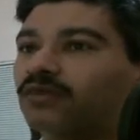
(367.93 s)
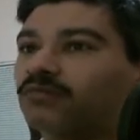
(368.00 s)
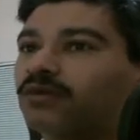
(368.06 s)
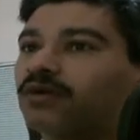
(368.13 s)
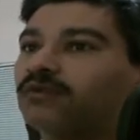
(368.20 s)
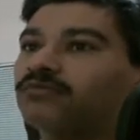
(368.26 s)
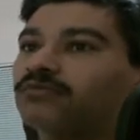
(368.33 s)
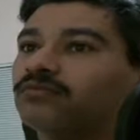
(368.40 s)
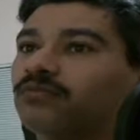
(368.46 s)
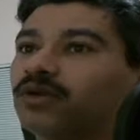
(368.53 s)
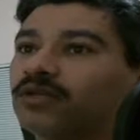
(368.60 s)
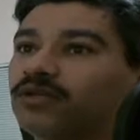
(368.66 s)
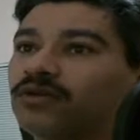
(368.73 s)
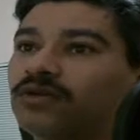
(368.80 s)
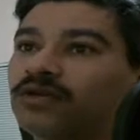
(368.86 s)
but
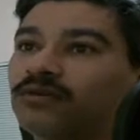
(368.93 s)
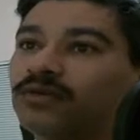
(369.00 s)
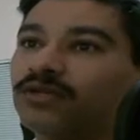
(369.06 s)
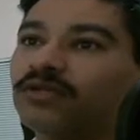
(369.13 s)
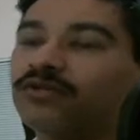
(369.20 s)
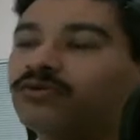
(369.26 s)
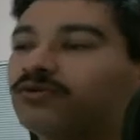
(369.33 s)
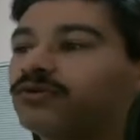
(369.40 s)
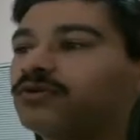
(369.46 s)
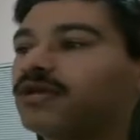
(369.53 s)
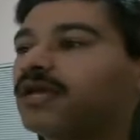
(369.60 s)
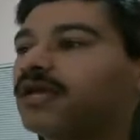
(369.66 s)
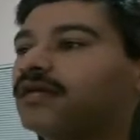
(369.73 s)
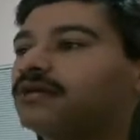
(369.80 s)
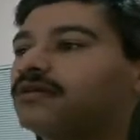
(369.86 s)
when you do
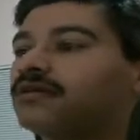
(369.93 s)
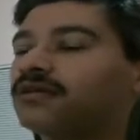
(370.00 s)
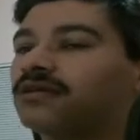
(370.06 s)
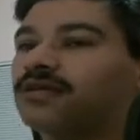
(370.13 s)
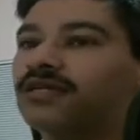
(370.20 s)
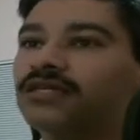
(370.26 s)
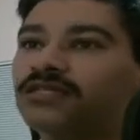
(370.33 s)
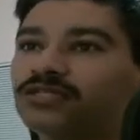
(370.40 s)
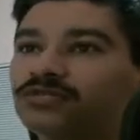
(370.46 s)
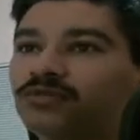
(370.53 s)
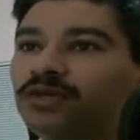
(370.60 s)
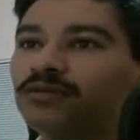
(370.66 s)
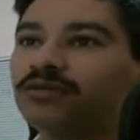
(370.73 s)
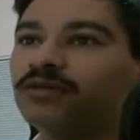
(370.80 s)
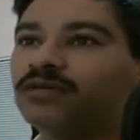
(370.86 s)
a clean
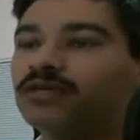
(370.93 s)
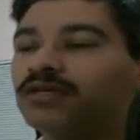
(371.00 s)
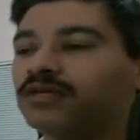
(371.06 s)
sweep,